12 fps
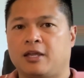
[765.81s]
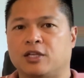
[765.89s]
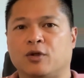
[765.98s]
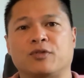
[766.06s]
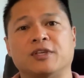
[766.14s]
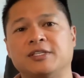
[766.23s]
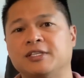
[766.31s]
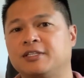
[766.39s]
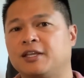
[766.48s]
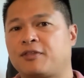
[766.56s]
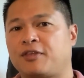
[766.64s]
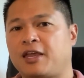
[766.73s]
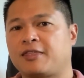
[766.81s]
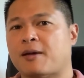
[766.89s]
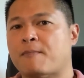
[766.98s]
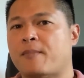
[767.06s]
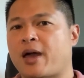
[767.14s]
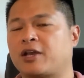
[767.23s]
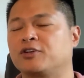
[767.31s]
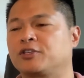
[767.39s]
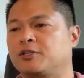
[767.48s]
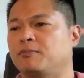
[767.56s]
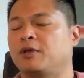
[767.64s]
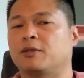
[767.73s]
this is the thing that matters
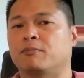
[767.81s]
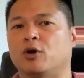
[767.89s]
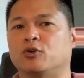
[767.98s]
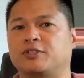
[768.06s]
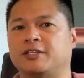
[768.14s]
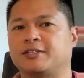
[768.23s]
to me the most